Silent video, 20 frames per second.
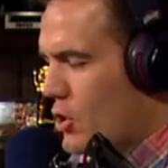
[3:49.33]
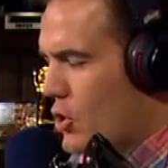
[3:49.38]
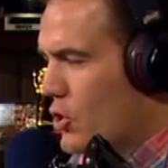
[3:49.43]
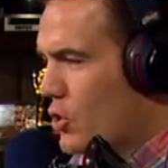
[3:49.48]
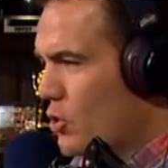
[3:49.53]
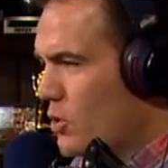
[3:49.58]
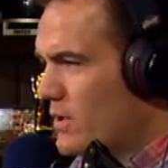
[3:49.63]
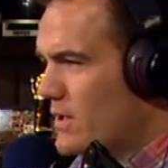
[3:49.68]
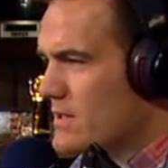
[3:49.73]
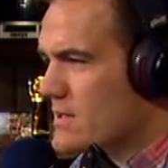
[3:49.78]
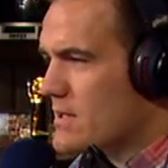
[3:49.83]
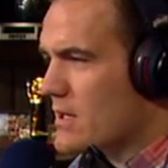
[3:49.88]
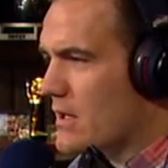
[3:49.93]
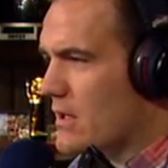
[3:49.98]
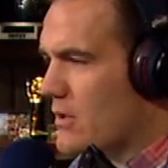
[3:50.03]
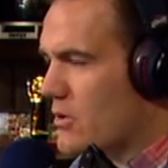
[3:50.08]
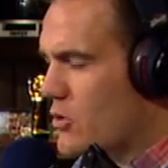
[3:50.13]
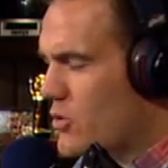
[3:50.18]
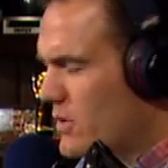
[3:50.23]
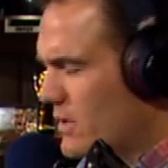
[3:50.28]
Who does
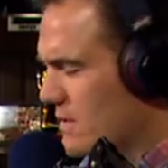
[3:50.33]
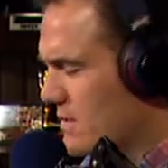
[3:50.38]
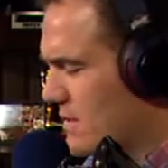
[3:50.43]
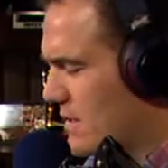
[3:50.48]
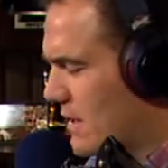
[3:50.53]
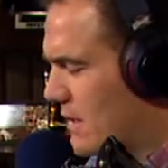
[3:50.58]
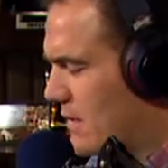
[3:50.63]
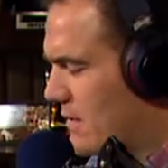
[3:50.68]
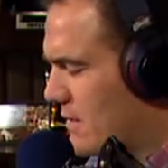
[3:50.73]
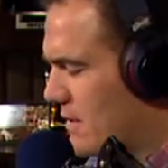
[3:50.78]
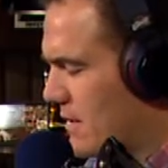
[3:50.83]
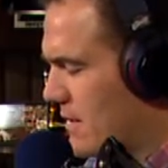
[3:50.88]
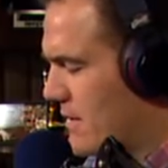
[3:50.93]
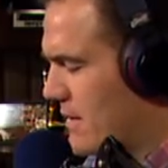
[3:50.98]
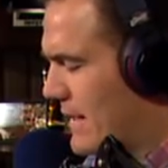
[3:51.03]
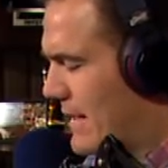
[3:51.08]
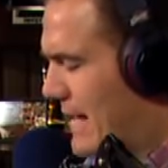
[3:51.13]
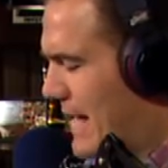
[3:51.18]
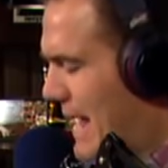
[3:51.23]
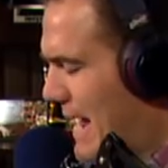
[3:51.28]

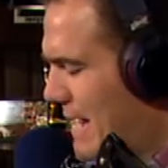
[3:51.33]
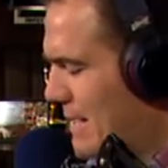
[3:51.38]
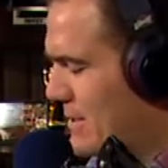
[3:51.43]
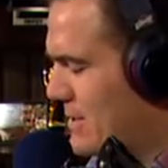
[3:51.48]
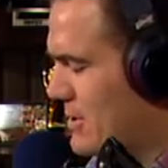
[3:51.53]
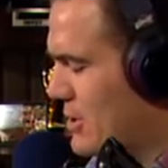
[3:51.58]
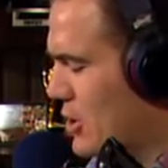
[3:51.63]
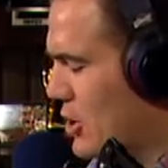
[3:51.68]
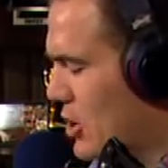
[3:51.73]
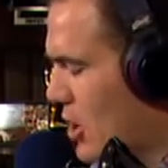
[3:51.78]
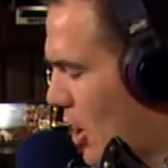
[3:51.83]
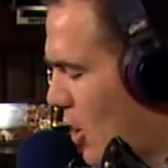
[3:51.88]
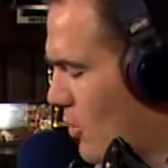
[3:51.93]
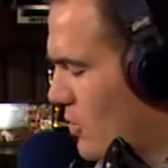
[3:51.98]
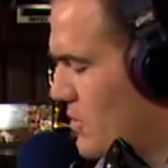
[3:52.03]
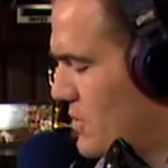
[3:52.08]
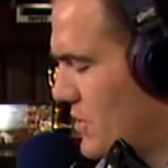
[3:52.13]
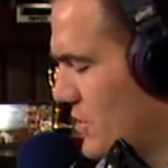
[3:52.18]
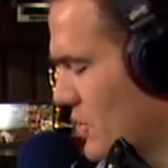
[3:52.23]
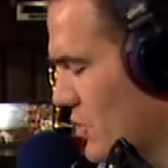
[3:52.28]
the case
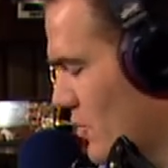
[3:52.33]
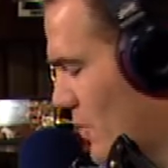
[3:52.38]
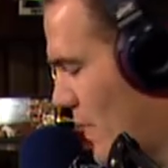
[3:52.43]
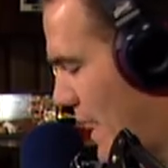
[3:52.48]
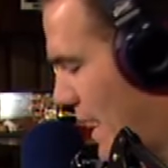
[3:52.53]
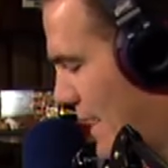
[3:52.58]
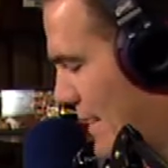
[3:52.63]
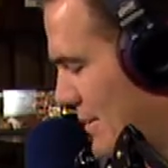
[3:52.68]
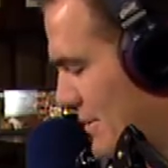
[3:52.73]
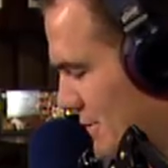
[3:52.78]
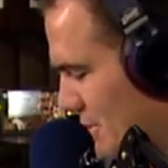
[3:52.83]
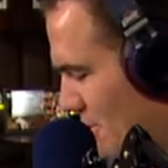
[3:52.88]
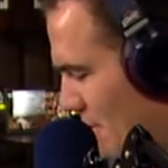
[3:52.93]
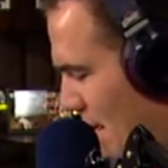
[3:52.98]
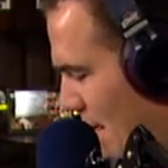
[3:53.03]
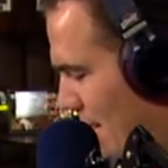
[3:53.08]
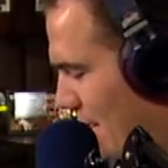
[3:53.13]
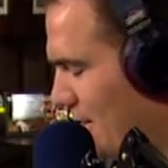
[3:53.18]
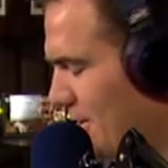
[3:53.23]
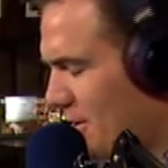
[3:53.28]
go to, Andrew?
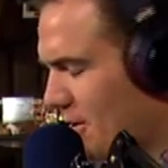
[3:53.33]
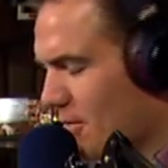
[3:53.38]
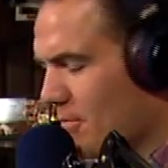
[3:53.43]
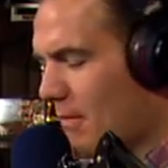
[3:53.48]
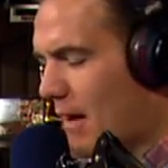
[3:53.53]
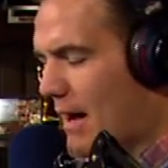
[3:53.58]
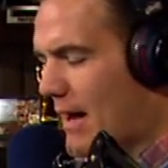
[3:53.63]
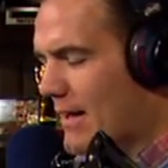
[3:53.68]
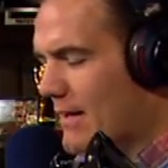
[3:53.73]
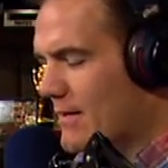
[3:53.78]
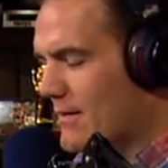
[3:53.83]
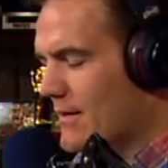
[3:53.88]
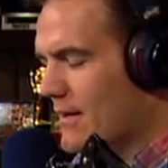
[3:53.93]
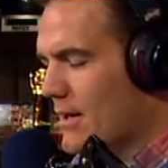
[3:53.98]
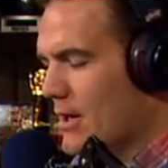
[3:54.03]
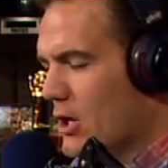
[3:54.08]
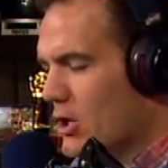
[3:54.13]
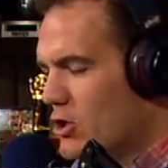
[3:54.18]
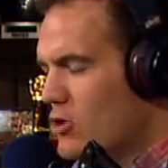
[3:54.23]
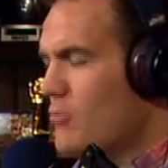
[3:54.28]
And in your mind,
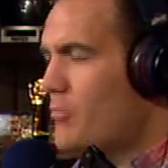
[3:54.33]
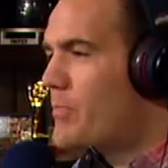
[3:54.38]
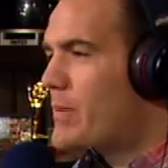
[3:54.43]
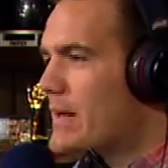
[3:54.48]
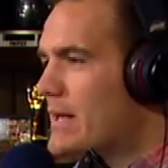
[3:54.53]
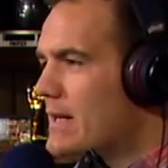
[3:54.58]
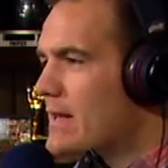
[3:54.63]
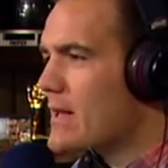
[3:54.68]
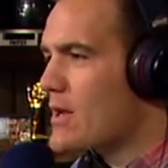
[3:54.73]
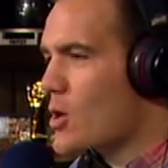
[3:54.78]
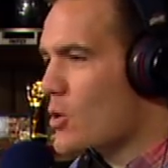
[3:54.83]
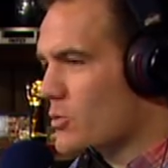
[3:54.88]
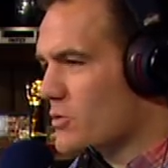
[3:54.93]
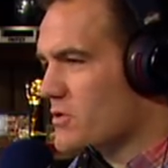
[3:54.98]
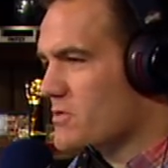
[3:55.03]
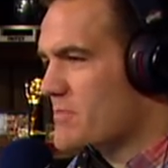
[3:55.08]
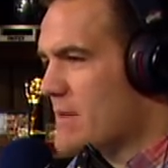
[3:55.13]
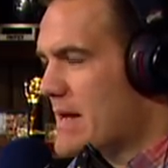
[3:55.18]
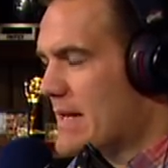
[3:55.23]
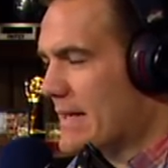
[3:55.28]
you've been in the
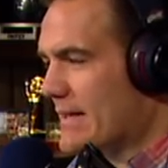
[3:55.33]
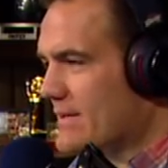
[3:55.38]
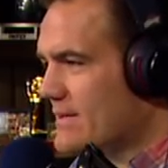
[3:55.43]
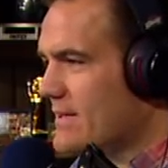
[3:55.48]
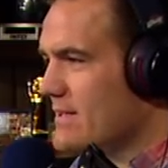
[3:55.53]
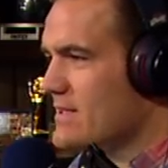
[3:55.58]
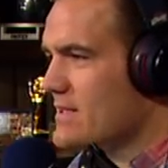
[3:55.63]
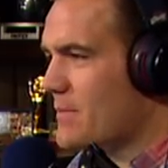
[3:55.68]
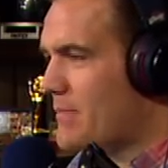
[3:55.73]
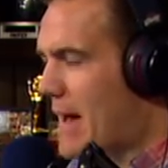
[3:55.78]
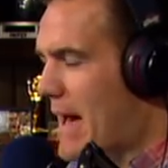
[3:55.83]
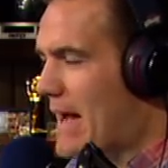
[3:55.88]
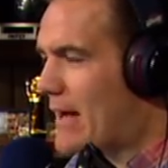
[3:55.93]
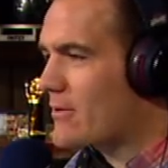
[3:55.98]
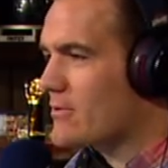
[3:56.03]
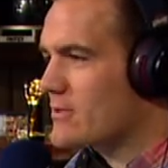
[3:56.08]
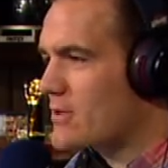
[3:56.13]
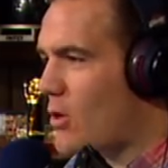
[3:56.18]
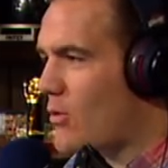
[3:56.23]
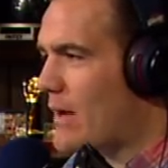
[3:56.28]
owners' meetings because the
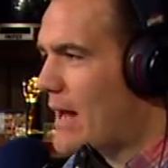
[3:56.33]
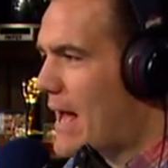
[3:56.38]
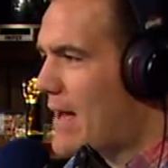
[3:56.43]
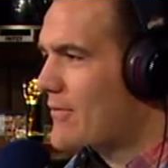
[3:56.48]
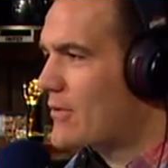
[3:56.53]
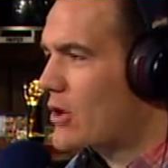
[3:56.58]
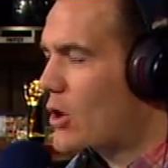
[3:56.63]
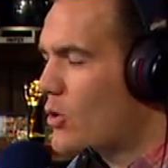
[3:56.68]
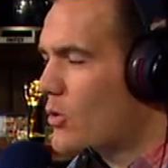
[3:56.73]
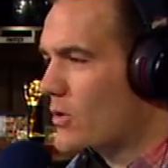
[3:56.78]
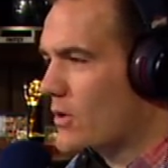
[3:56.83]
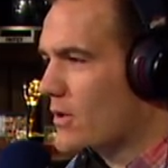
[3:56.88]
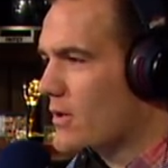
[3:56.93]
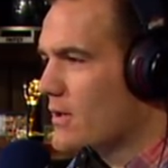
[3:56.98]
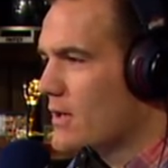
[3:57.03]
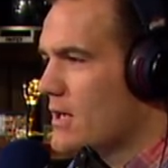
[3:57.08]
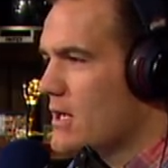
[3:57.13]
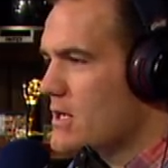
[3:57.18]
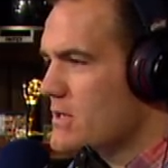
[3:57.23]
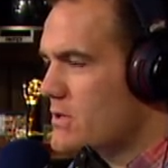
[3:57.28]
Packers don't have an owner.
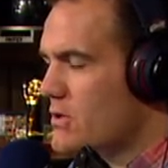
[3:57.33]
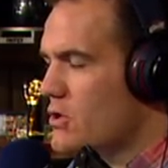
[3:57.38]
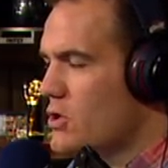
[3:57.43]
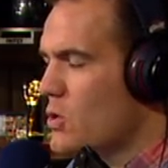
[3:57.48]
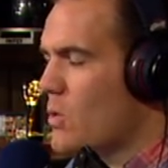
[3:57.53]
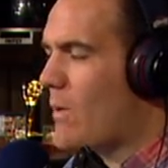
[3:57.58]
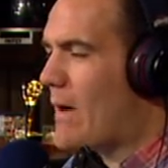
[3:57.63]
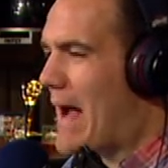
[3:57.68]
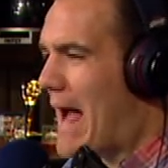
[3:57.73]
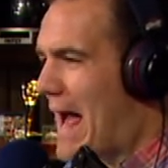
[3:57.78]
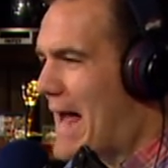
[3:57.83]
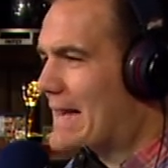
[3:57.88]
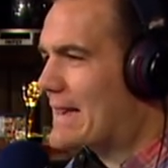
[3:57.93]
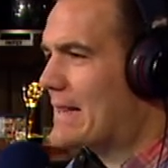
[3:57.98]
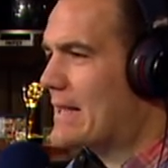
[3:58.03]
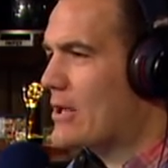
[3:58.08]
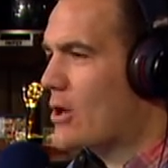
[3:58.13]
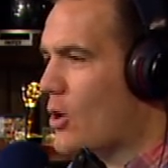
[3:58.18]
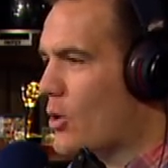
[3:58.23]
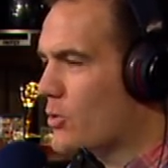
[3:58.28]
So you were at
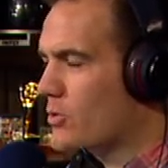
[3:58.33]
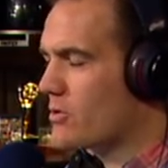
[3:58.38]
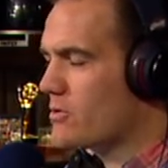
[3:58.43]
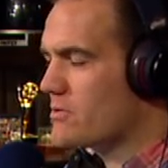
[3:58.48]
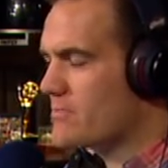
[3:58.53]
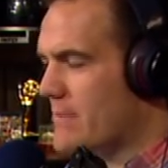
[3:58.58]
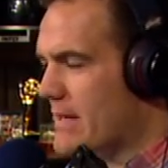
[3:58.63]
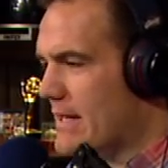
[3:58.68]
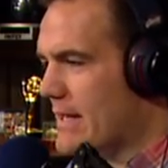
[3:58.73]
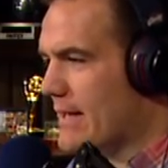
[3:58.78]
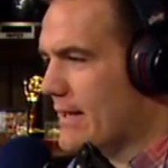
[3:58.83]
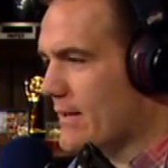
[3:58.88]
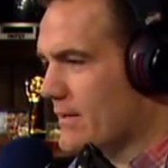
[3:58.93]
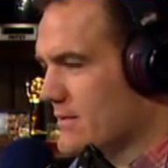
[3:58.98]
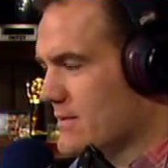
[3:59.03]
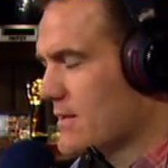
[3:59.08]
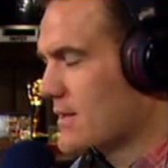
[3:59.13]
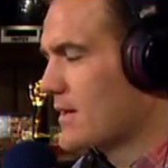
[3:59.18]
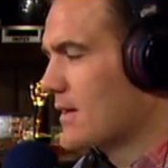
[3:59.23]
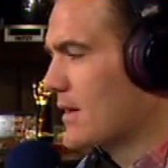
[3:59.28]
the owners'
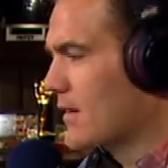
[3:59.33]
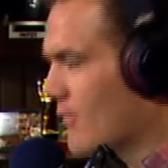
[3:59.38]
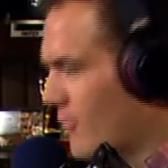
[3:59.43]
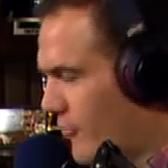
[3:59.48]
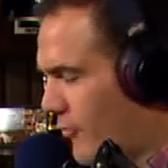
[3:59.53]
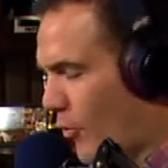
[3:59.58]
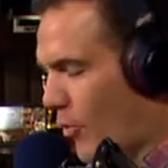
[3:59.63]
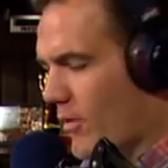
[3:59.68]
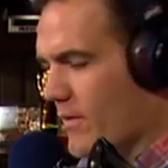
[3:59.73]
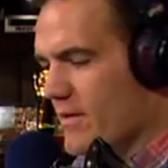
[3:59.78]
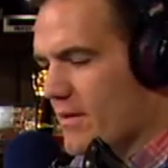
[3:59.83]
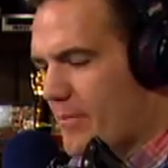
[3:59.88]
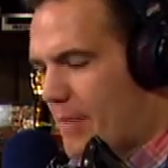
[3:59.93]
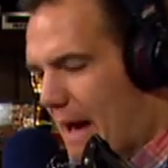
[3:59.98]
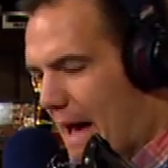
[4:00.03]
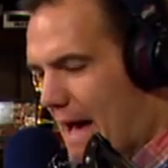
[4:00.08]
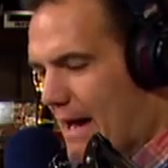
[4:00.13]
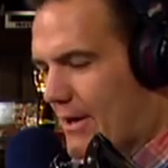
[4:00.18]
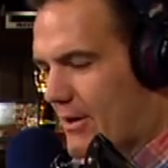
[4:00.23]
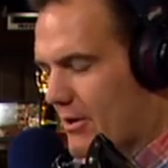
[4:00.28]
meetings for the
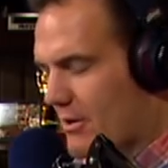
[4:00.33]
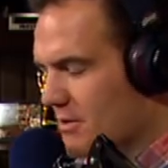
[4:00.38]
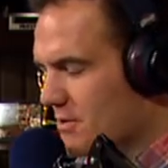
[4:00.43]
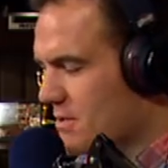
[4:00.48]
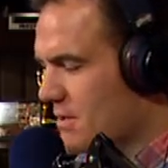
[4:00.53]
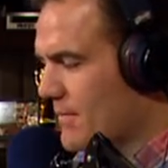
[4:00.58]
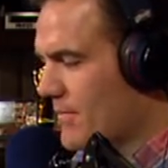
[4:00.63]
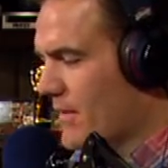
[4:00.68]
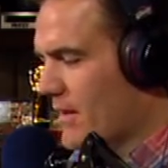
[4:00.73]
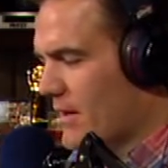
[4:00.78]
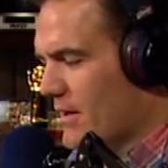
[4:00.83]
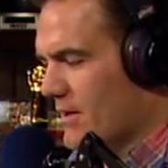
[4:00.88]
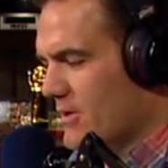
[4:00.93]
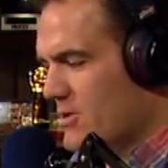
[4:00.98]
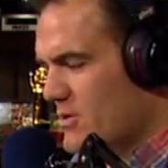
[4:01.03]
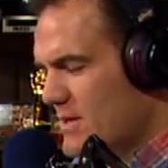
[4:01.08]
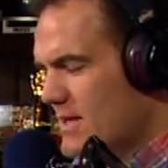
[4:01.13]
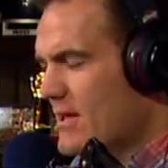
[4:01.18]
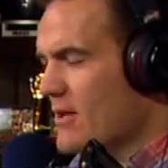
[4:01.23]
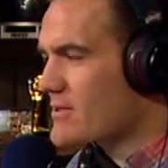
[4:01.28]
Packers.
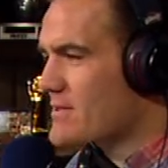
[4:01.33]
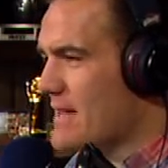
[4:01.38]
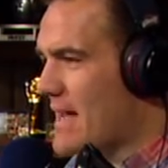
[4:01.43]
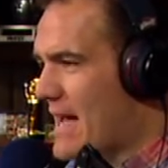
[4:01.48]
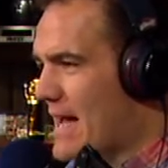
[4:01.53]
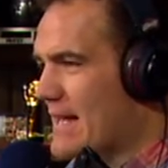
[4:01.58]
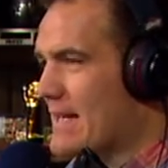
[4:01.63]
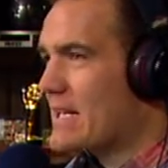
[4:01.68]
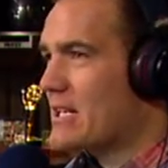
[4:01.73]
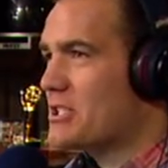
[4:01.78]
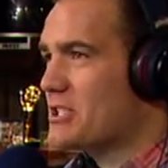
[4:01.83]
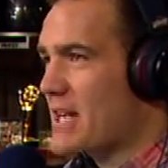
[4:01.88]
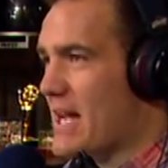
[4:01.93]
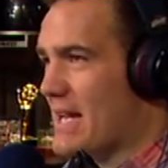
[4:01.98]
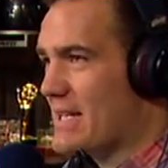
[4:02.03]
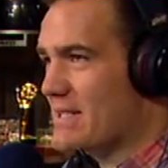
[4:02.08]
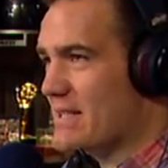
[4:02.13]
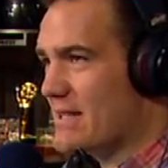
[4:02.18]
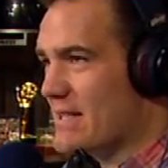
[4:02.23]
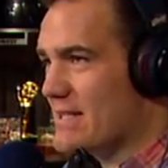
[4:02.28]
Do you think there's any
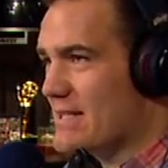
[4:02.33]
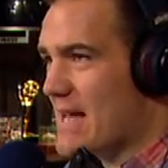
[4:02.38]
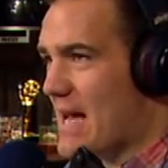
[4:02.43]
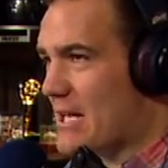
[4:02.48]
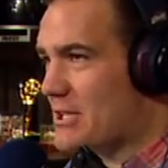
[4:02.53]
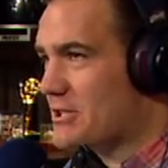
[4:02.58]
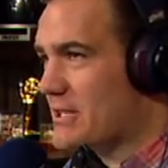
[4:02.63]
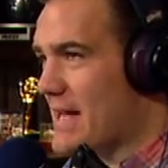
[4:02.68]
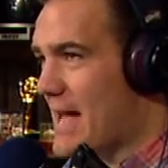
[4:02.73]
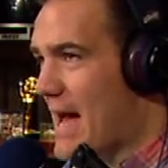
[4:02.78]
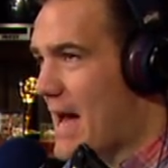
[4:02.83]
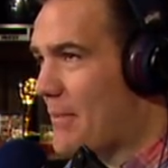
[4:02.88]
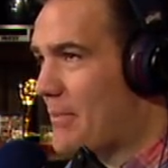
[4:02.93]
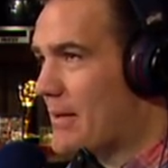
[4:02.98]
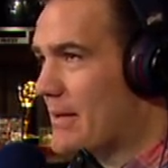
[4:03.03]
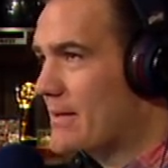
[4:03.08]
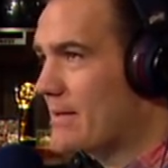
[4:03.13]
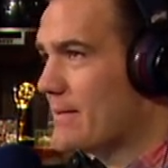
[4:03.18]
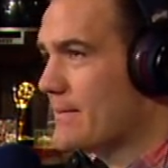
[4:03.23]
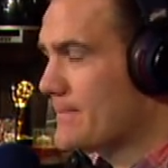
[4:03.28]
chance that this actually
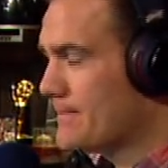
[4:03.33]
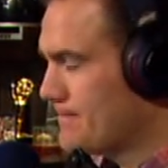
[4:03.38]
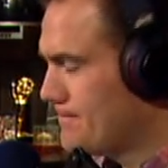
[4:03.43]
happened?